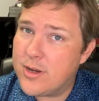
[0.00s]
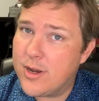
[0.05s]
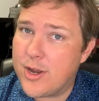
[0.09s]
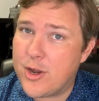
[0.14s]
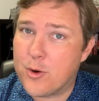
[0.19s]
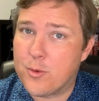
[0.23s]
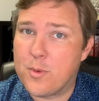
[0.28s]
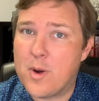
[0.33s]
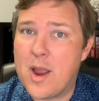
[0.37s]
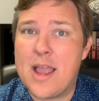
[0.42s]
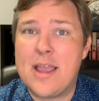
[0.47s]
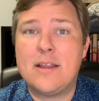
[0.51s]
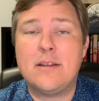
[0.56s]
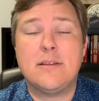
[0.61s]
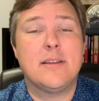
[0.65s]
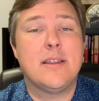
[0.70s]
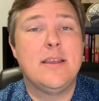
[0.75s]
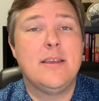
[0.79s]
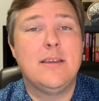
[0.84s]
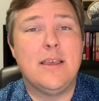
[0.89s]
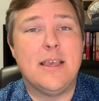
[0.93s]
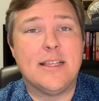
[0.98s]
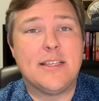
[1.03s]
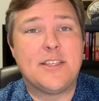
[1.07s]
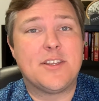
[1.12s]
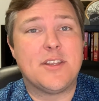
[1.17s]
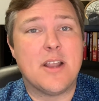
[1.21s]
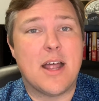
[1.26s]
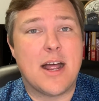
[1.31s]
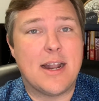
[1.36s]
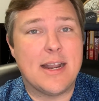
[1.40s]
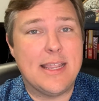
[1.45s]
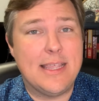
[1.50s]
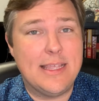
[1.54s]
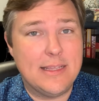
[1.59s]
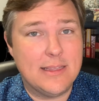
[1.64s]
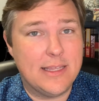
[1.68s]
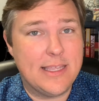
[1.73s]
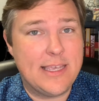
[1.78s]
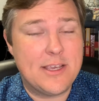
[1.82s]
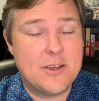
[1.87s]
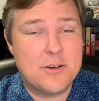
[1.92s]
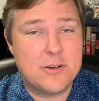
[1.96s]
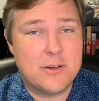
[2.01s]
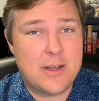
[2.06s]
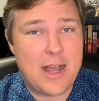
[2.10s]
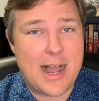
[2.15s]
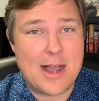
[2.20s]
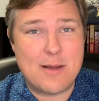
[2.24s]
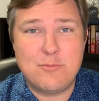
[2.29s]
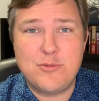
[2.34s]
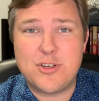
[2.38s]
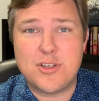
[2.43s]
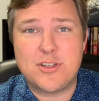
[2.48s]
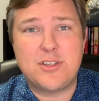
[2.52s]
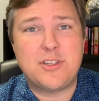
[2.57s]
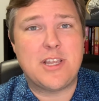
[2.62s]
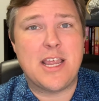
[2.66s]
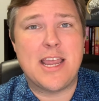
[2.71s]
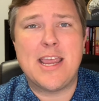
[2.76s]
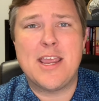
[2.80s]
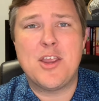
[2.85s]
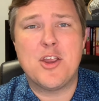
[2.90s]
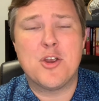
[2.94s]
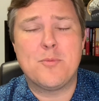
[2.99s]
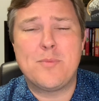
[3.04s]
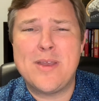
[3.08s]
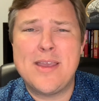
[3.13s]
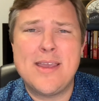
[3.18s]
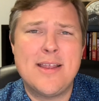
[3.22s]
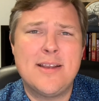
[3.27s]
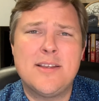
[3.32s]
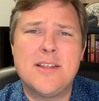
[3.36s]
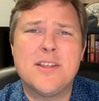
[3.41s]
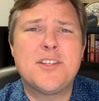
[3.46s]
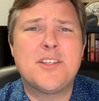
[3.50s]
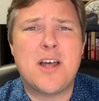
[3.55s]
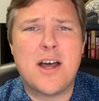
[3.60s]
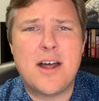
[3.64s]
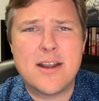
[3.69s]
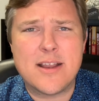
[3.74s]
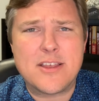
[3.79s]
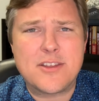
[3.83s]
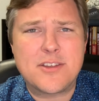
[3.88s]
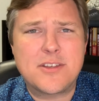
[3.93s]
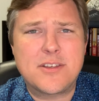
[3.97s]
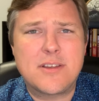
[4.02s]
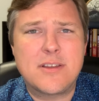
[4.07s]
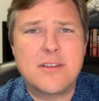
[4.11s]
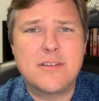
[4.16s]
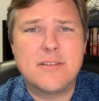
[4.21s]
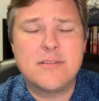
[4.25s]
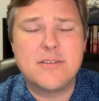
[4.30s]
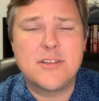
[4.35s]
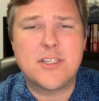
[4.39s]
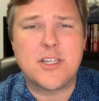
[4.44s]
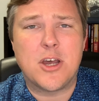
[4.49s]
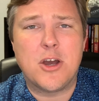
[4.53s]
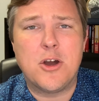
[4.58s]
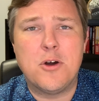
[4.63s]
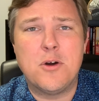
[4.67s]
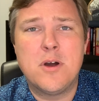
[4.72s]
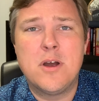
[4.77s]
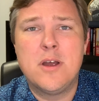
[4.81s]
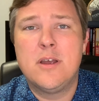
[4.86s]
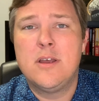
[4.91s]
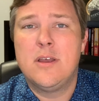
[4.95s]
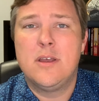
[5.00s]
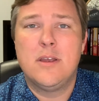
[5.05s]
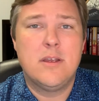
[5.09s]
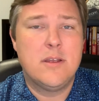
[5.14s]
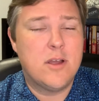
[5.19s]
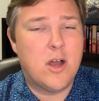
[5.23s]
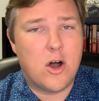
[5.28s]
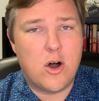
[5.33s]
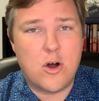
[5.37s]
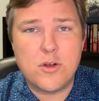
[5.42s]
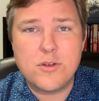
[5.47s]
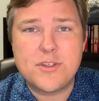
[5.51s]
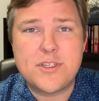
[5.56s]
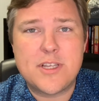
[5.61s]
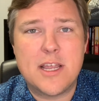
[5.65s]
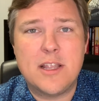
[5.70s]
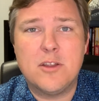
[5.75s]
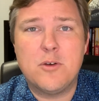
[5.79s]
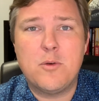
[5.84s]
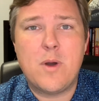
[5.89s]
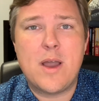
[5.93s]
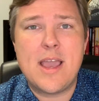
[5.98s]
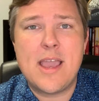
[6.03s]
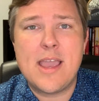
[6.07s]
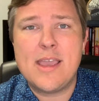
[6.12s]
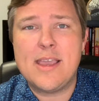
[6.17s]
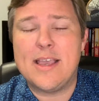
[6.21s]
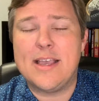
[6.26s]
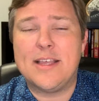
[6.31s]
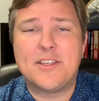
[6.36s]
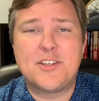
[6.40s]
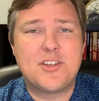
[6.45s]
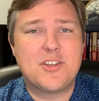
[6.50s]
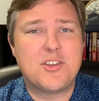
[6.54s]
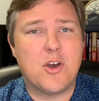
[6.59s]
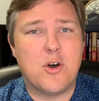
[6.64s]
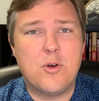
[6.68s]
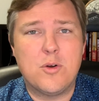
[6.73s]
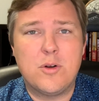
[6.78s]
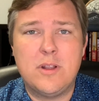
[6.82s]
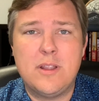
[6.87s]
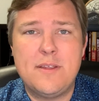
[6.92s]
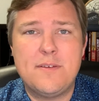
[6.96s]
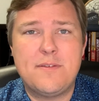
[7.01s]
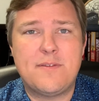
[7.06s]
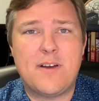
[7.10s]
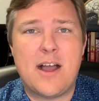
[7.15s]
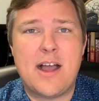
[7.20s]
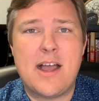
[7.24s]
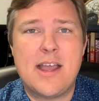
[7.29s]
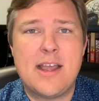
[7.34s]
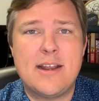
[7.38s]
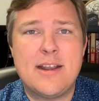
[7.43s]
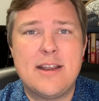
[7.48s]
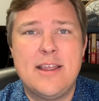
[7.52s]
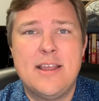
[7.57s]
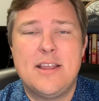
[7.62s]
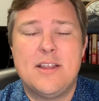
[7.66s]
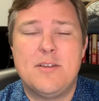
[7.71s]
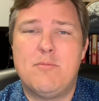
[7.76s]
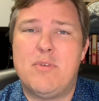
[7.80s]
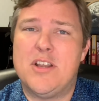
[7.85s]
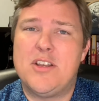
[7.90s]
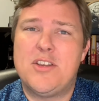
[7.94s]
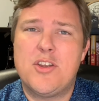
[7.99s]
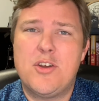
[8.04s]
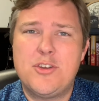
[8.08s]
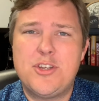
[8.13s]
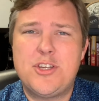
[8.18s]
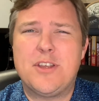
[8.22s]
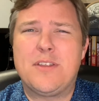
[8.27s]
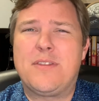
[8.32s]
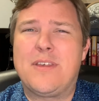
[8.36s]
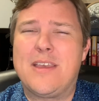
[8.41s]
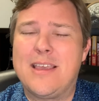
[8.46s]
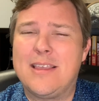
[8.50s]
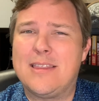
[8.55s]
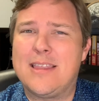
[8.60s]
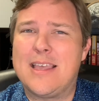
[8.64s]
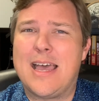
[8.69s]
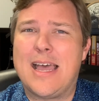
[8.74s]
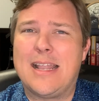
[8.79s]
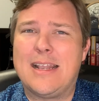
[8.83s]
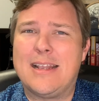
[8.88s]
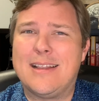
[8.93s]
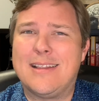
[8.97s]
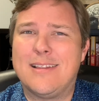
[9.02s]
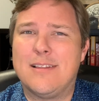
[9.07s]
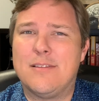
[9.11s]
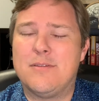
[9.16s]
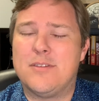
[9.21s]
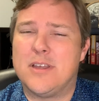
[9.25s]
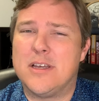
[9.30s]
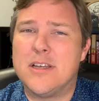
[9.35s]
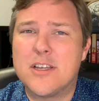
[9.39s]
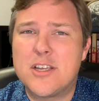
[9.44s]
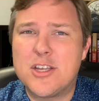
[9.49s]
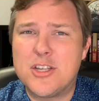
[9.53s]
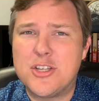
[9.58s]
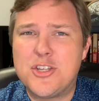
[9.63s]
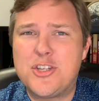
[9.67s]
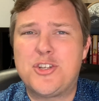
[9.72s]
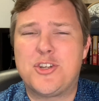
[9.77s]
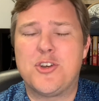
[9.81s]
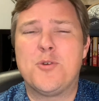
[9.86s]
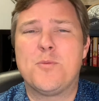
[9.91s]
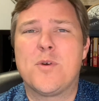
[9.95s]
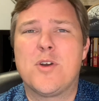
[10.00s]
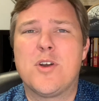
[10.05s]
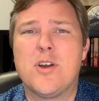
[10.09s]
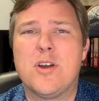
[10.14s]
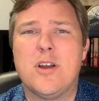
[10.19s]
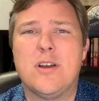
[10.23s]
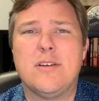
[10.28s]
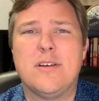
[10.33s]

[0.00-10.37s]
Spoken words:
you're right. It's not illegal. I'm just saying you're being dishonest. So wholesale away, it's totally fine. But don't you think that the consumer